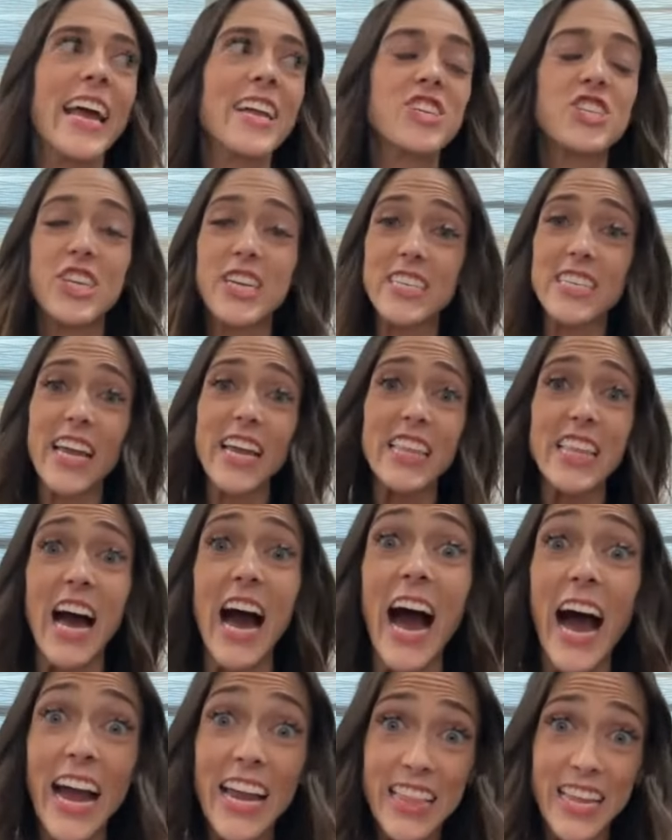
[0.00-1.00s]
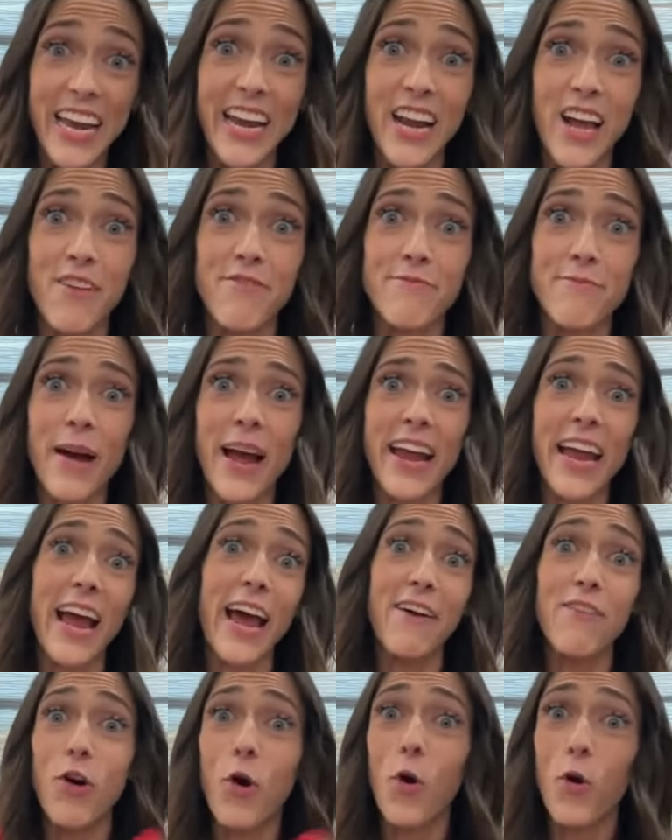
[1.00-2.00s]
And she's like the highlight of my,
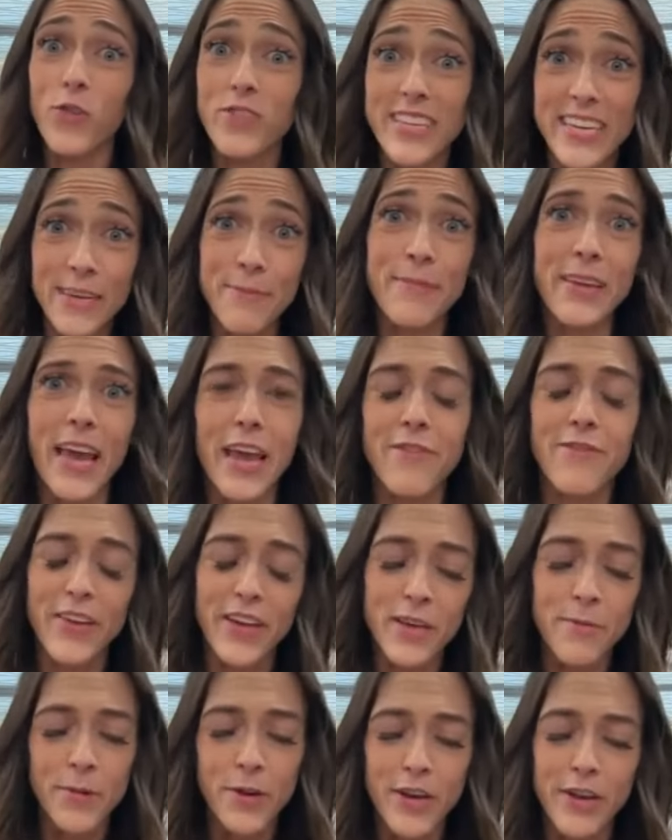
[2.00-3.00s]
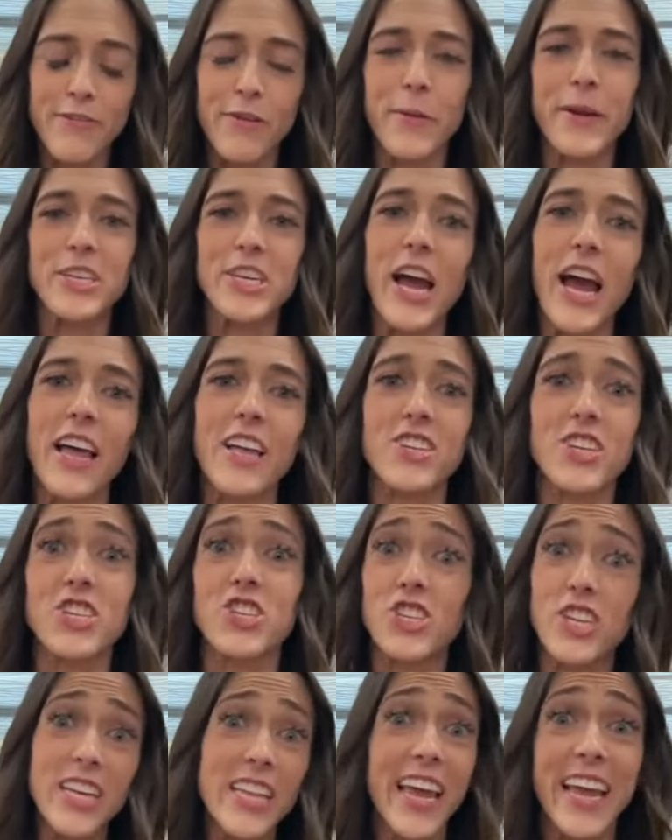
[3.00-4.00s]
I have a whole Team Yay Fit community for my challenge.
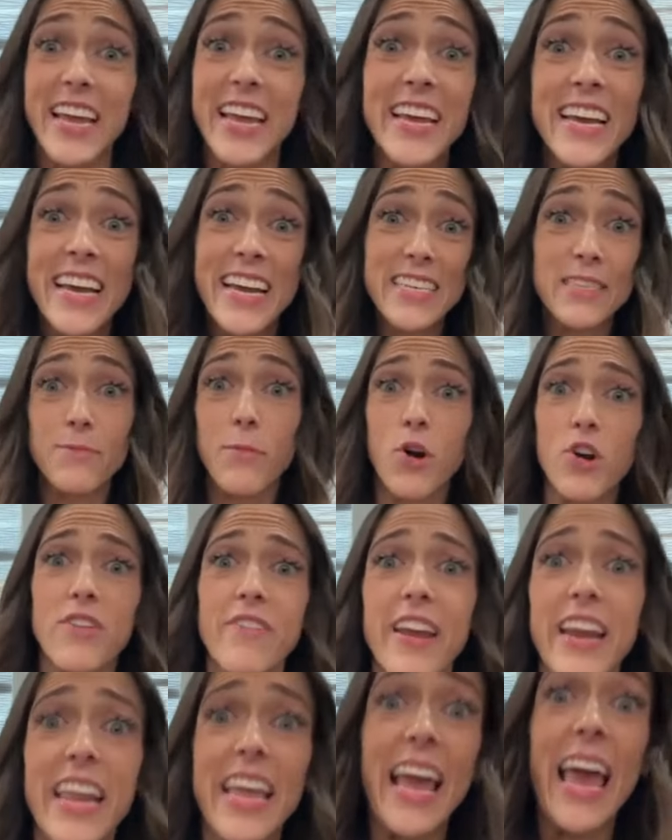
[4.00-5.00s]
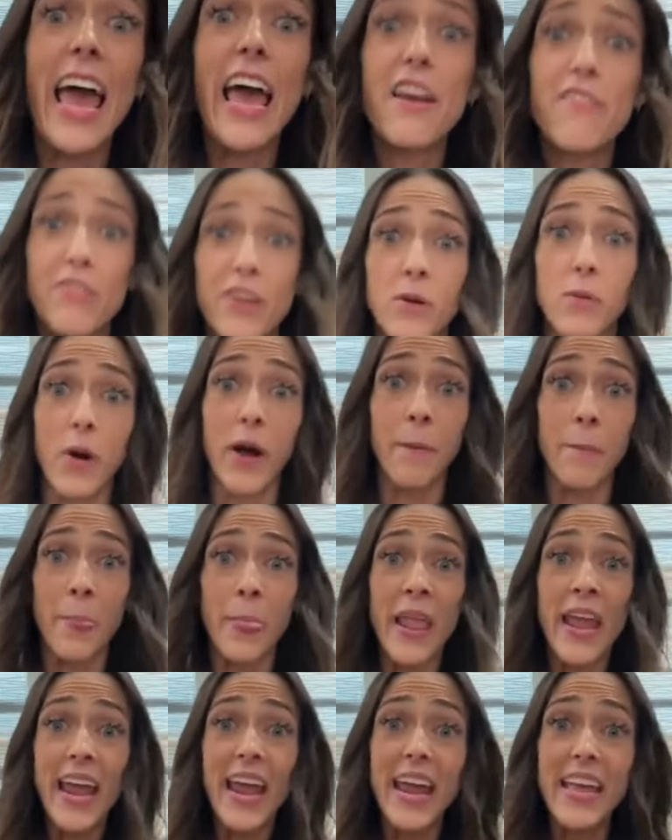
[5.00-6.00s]
And she like is motivating
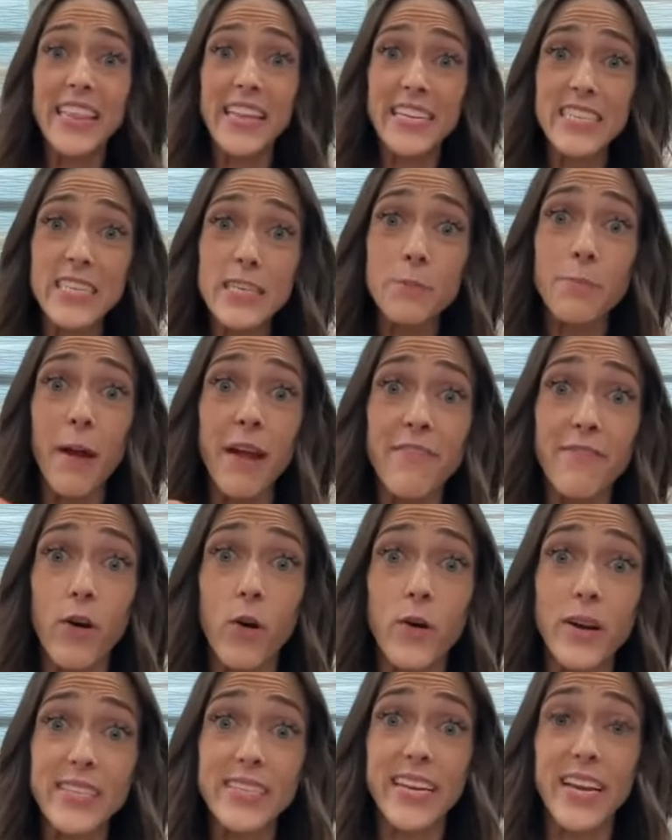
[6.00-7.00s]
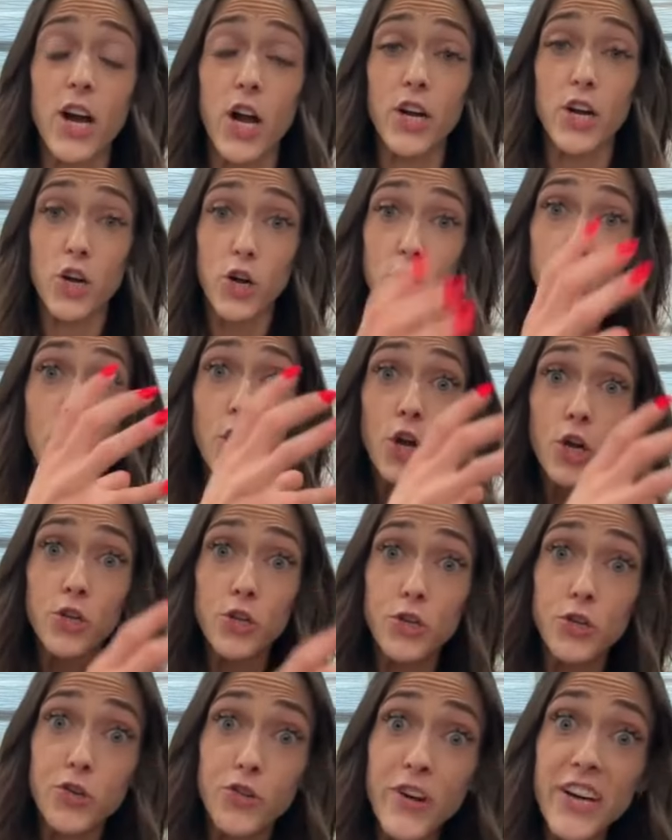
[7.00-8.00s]
everyone. And this is by focusing on her
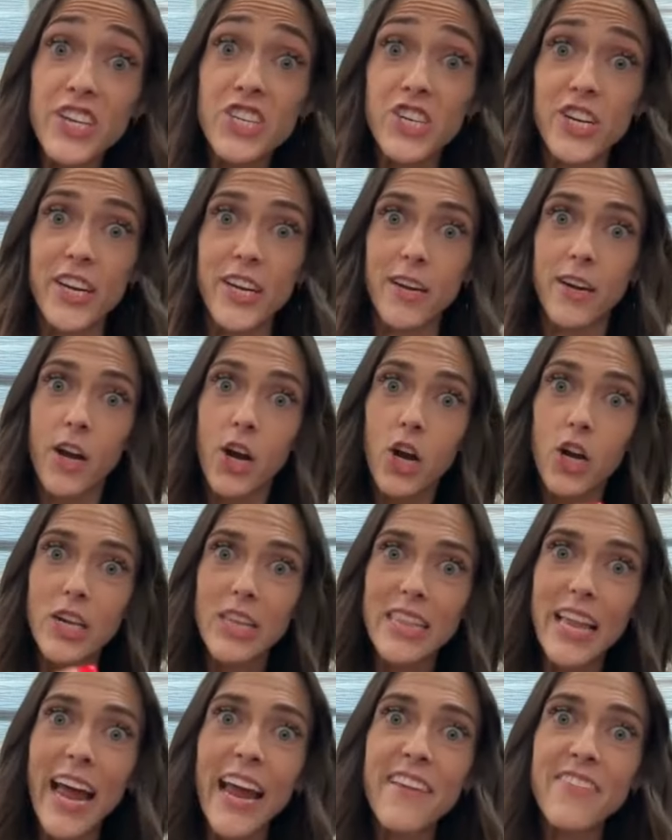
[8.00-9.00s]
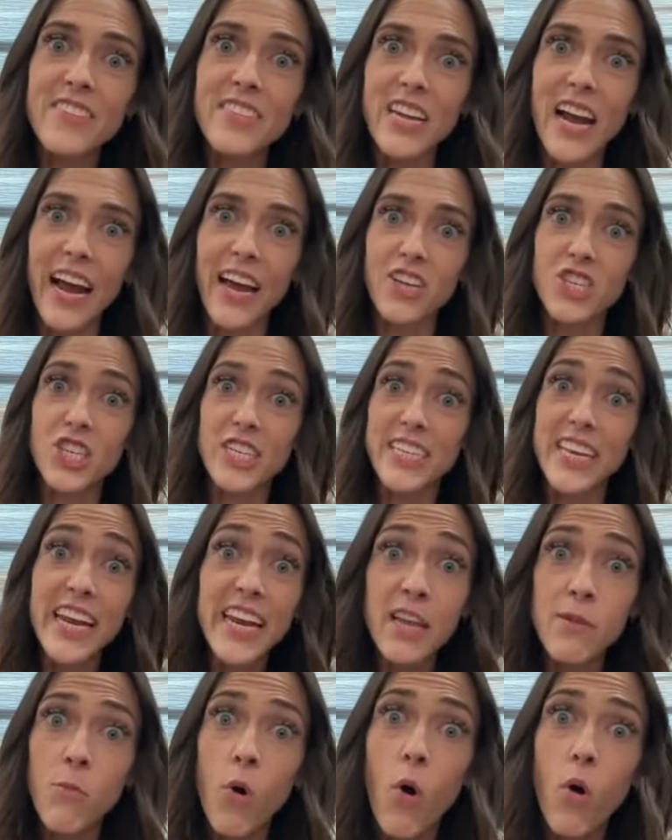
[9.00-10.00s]
nutrition, her lifestyle. She's
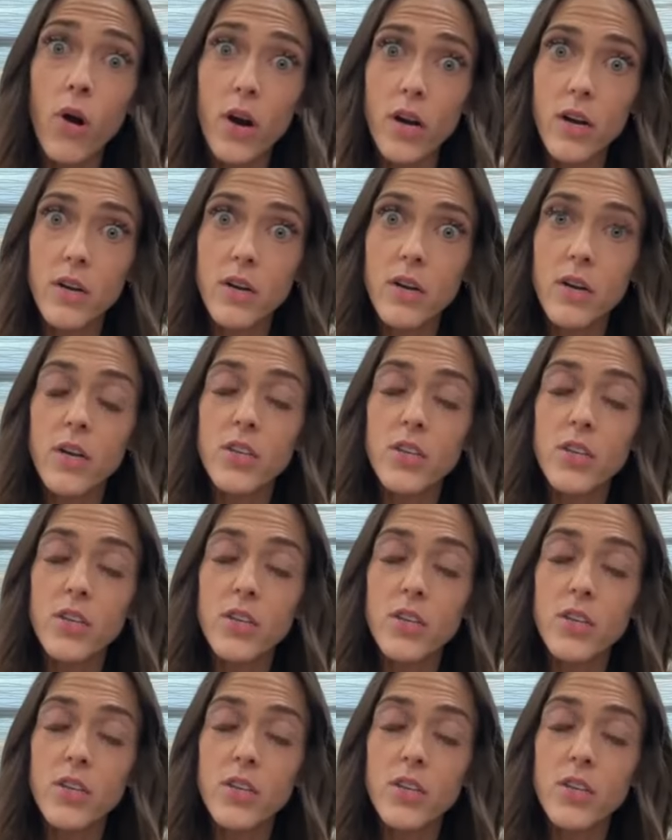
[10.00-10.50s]
eating more.